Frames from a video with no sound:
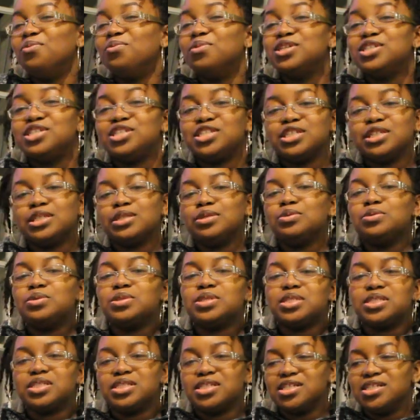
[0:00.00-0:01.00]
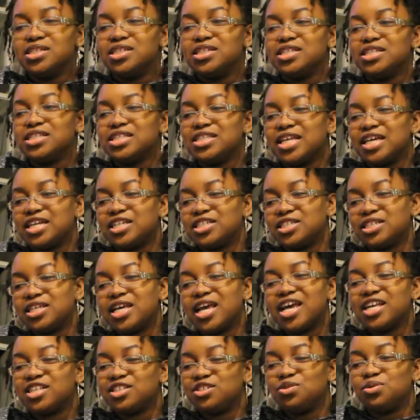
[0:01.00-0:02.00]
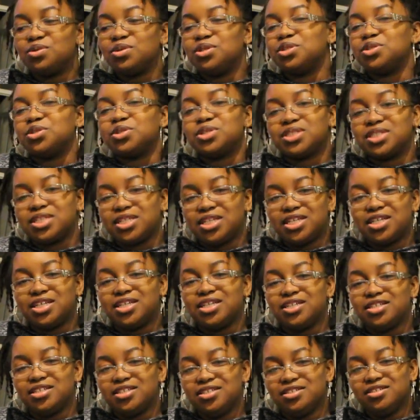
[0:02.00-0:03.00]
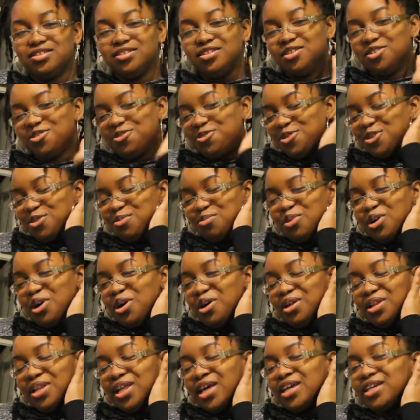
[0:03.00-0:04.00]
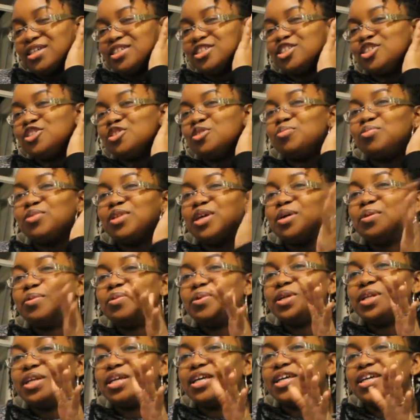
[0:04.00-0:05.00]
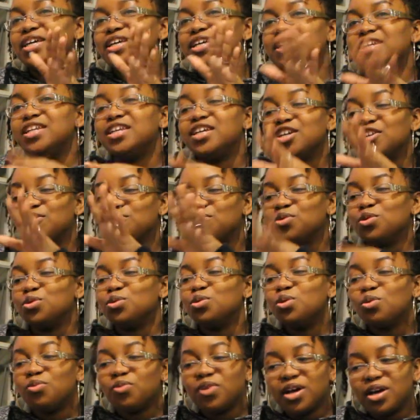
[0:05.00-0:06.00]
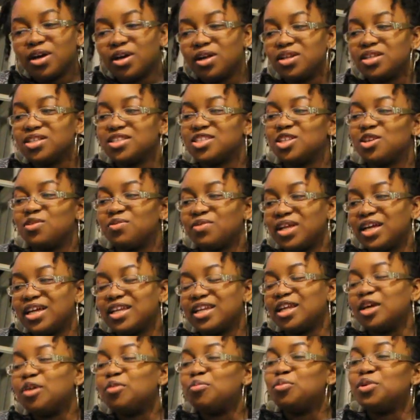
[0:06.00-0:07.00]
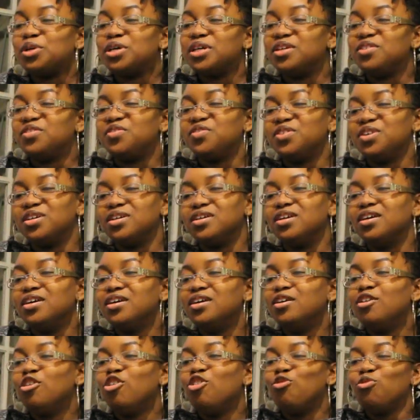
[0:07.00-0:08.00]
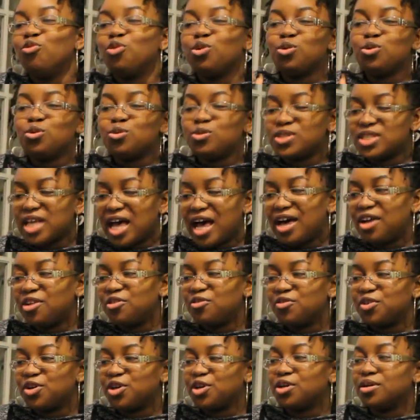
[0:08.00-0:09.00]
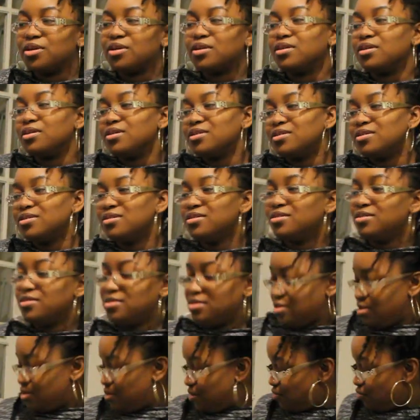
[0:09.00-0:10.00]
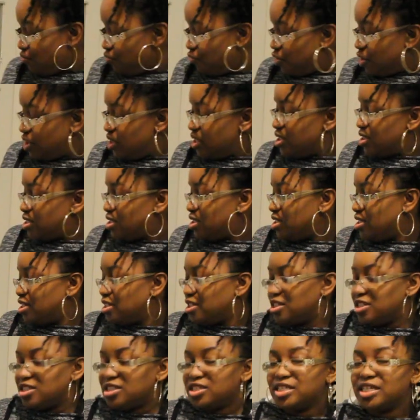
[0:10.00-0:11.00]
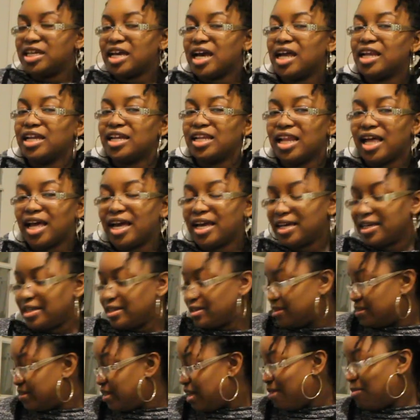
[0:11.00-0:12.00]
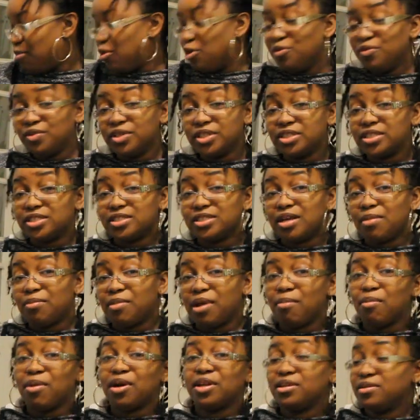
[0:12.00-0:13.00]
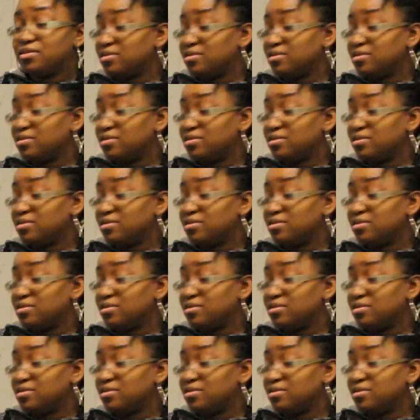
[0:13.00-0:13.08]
once she loses it, it's like she has no interest in it with the ball. Like she'll play with it and it can roll around and stuff like that. But if it rolls out of her reach, then she kind of like, I'm over this. I'm not about